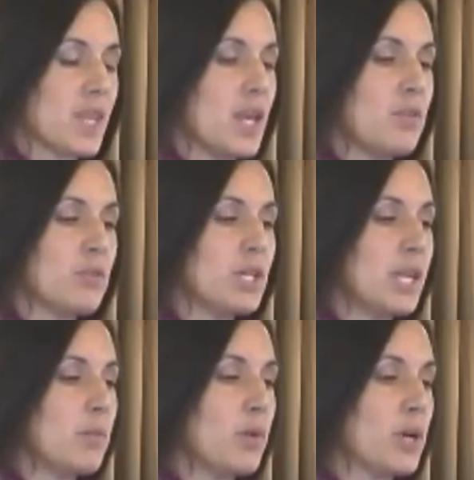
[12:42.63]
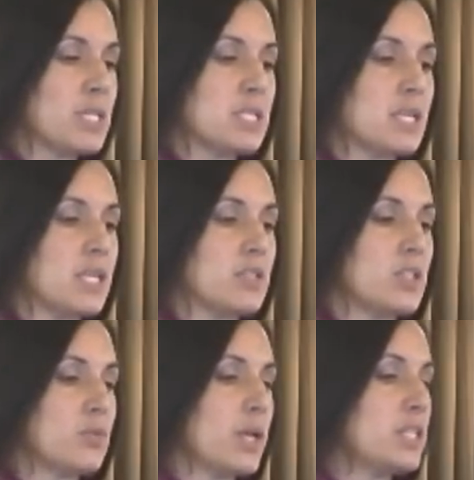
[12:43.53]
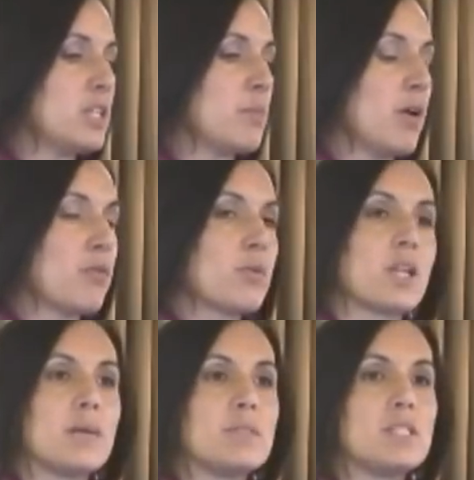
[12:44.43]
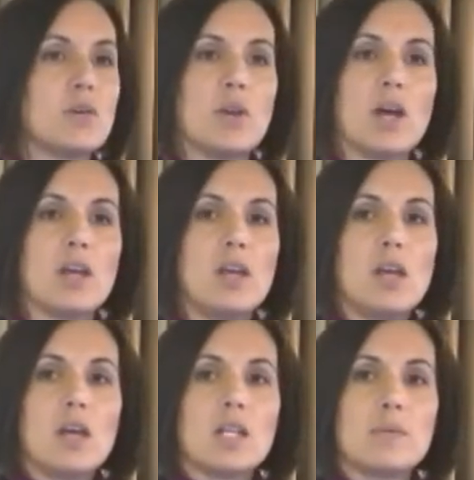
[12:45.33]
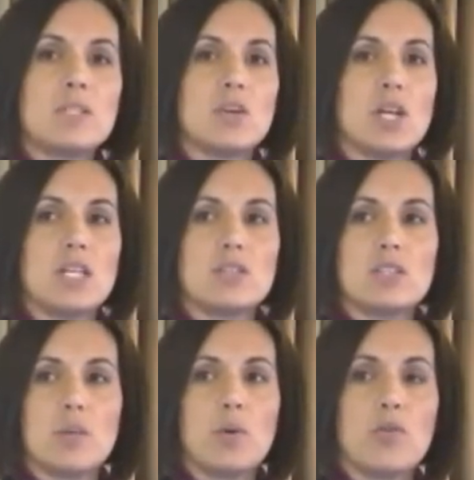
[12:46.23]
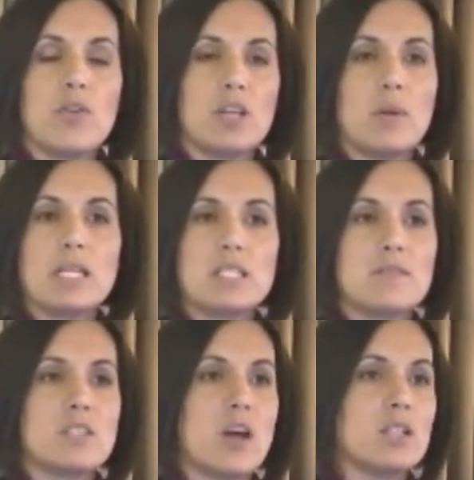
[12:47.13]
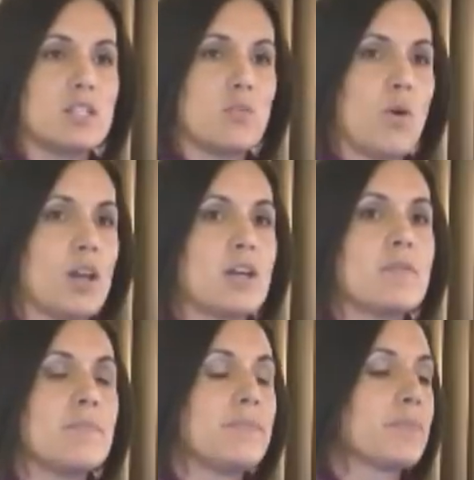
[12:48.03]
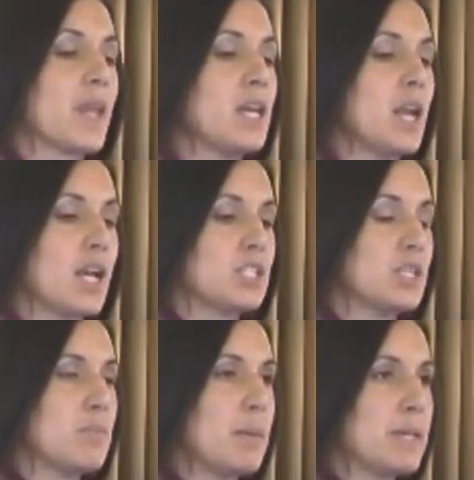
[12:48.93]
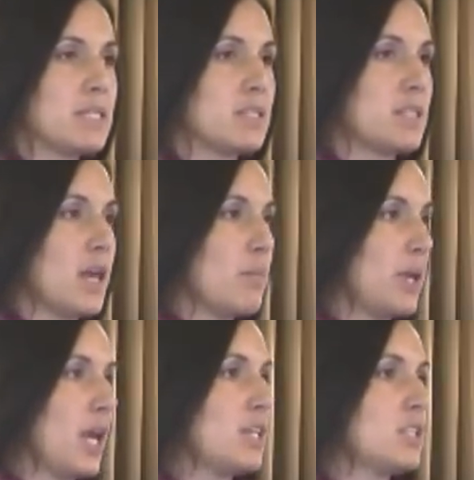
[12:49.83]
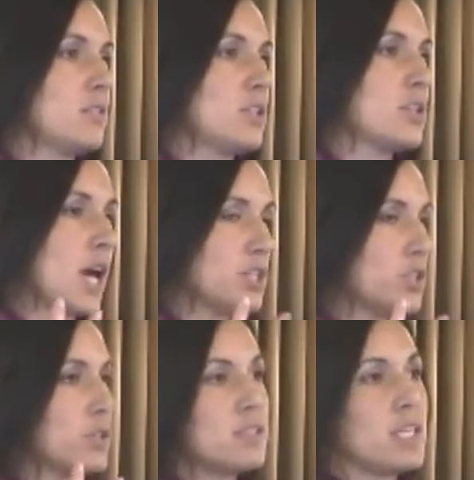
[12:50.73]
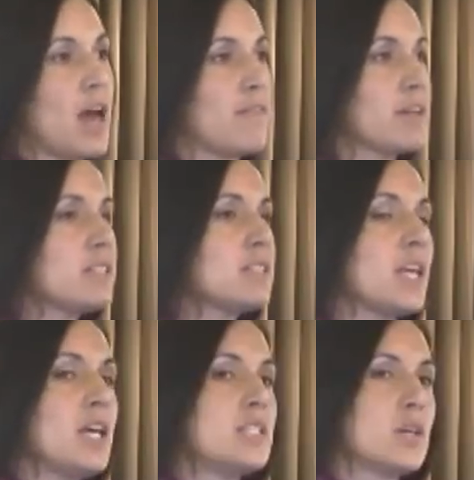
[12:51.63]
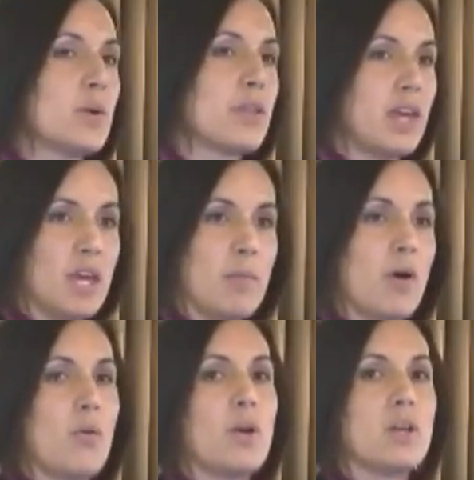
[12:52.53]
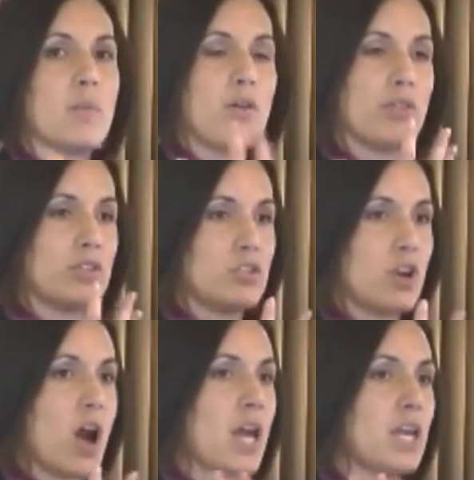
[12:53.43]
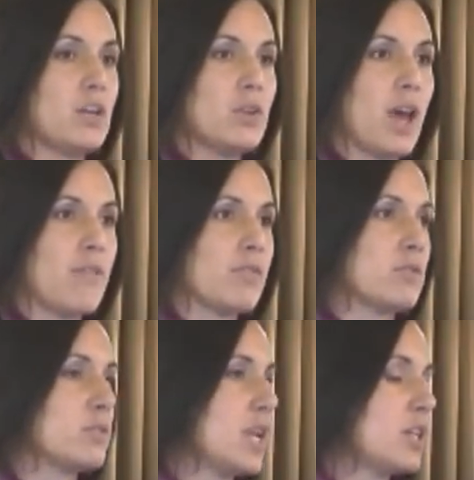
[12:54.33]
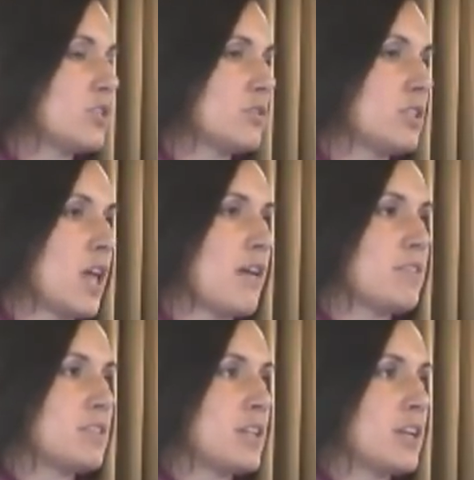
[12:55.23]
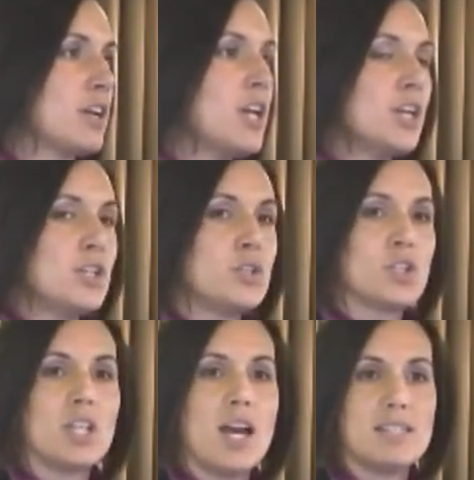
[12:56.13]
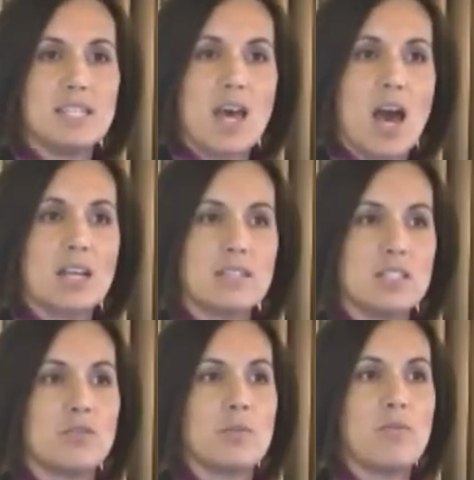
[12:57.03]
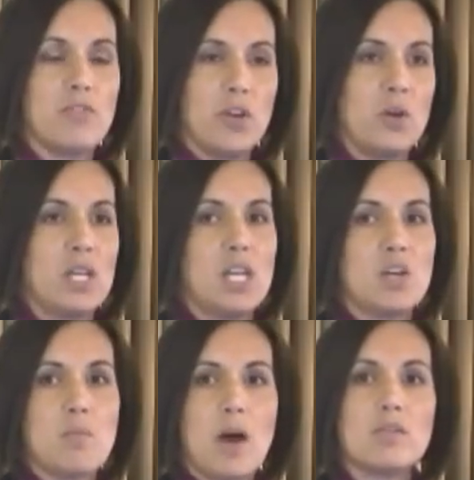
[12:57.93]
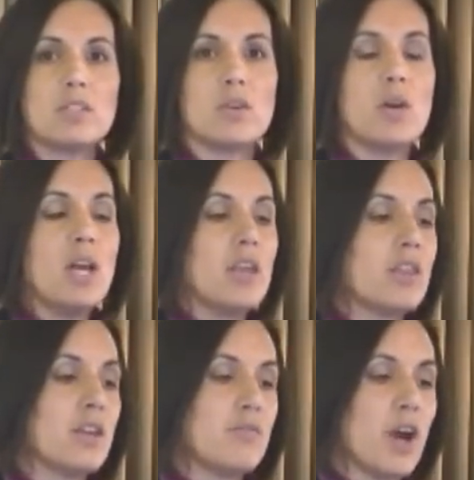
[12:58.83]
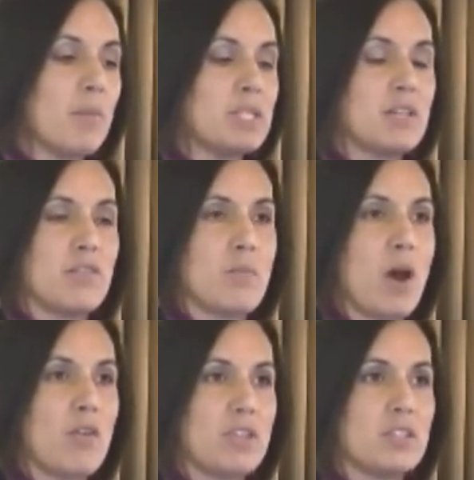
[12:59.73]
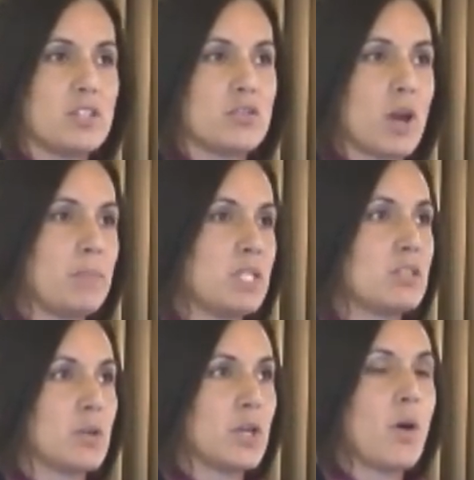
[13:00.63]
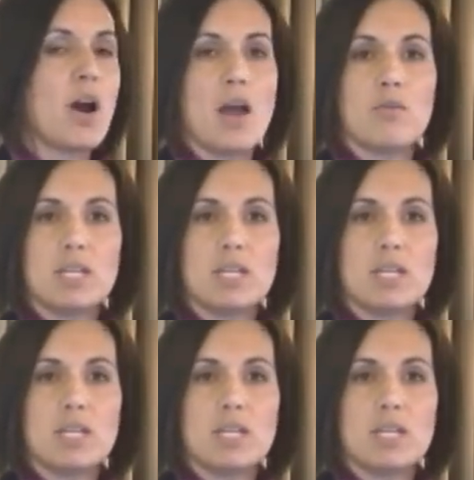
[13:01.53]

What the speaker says: And really important is to rinse your mouth with club soda. Club soda is just a perfect mix of salt and water, and it actually mimics the same pH as your natural salivas. So with chemo, when your mouth is dry, you don't have those natural salivas that are neutralizing the acids from food and in your mouth, so the environment of your mouth is disrupted, so you are at